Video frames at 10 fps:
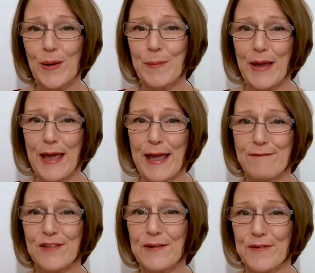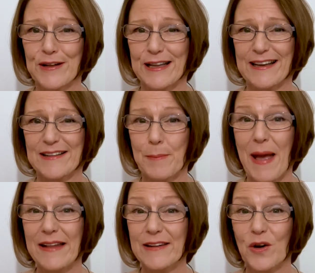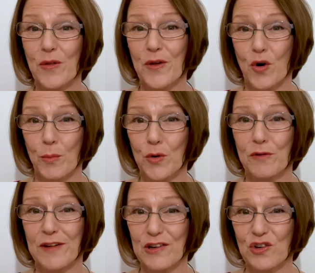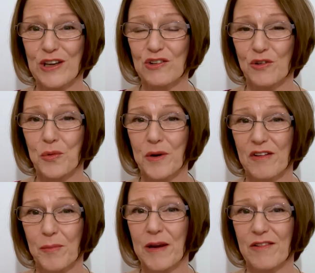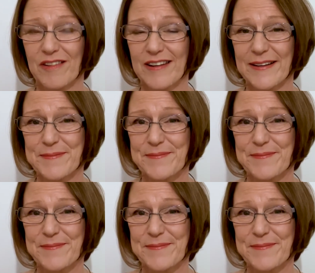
and behave differently depending on the hormonal fluctuations we're experiencing.